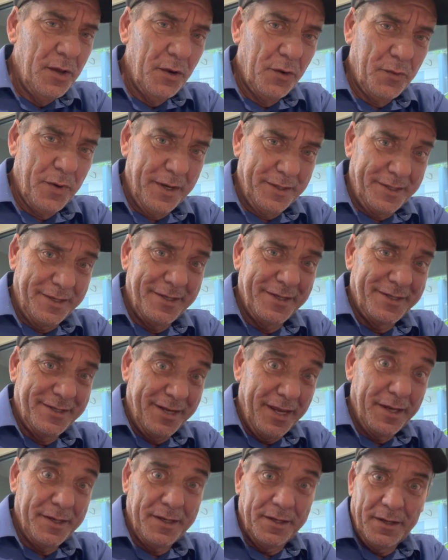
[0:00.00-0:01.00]
granted to
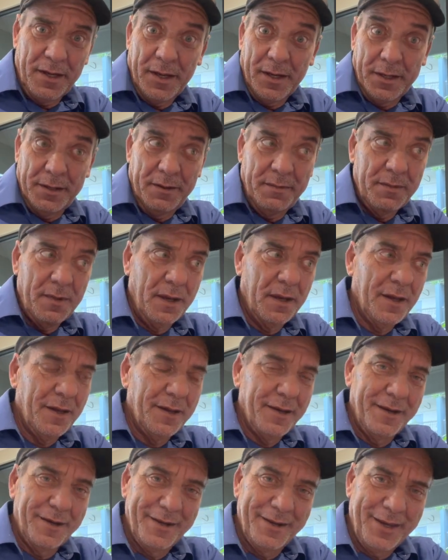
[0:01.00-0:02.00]
stand in line
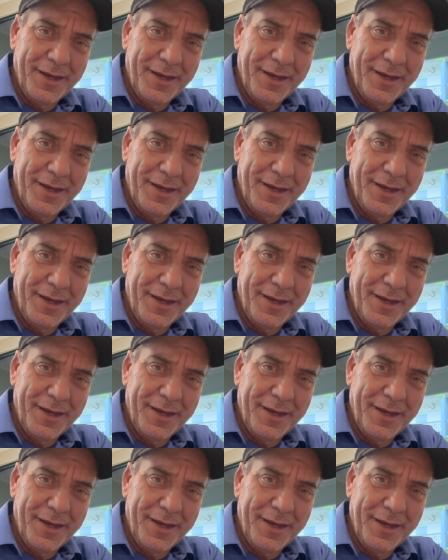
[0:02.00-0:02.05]
and